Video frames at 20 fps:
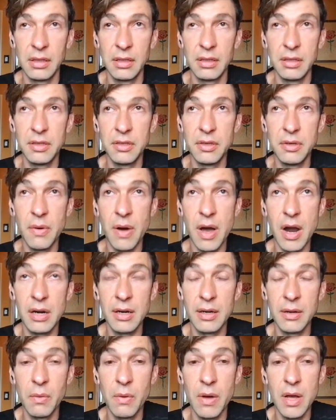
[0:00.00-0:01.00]
You are
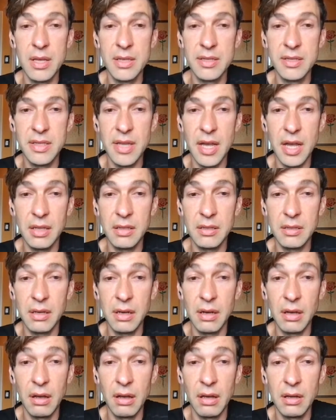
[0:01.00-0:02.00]
the ones that
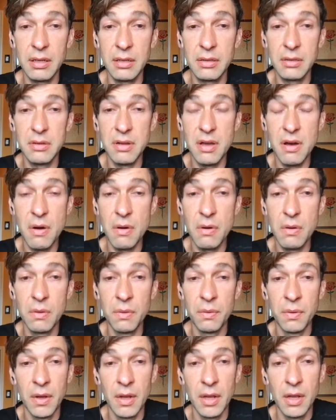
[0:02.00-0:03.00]

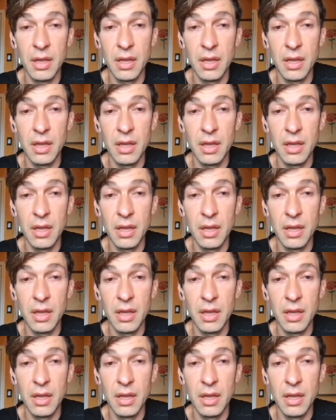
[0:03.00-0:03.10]
know